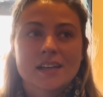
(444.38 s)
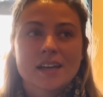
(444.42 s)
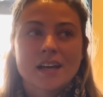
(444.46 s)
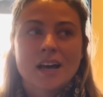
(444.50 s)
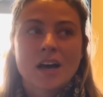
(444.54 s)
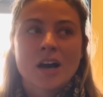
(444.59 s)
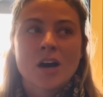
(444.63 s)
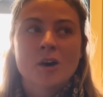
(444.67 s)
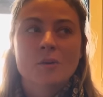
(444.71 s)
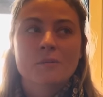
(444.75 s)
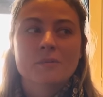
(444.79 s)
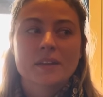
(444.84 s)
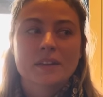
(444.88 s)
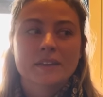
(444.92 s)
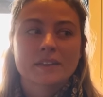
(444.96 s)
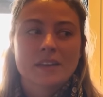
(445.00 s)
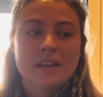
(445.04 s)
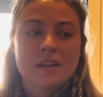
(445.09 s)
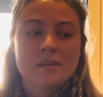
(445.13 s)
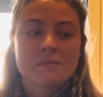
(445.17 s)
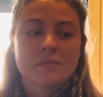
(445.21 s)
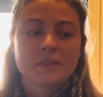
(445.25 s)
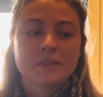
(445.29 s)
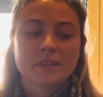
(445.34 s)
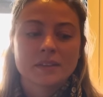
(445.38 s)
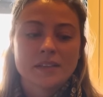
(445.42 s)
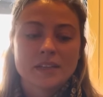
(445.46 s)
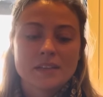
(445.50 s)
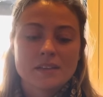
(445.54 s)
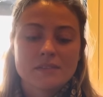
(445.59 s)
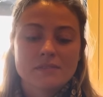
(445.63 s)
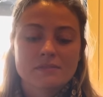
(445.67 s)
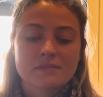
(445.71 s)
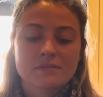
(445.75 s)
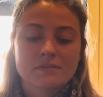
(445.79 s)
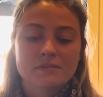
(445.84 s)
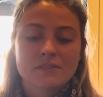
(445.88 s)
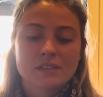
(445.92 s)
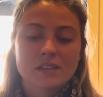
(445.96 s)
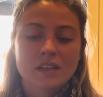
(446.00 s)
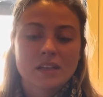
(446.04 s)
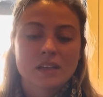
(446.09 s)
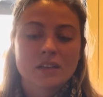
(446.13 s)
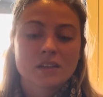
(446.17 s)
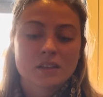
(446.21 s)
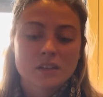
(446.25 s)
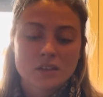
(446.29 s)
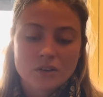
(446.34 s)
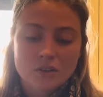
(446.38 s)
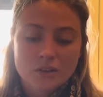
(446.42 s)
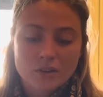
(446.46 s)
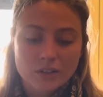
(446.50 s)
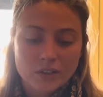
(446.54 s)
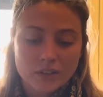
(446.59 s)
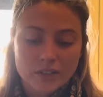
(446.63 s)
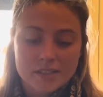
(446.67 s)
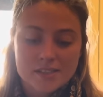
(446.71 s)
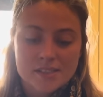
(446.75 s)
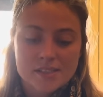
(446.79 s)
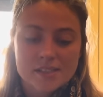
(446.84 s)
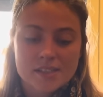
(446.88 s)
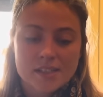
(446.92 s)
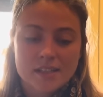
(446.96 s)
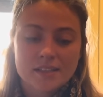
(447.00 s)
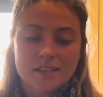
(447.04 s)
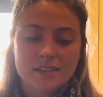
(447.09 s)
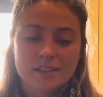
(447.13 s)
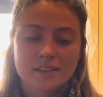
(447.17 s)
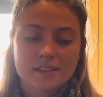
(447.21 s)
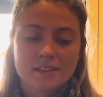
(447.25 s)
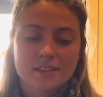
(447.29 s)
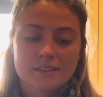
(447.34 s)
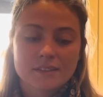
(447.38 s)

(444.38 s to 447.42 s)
I hope that they believe in the Eucharist and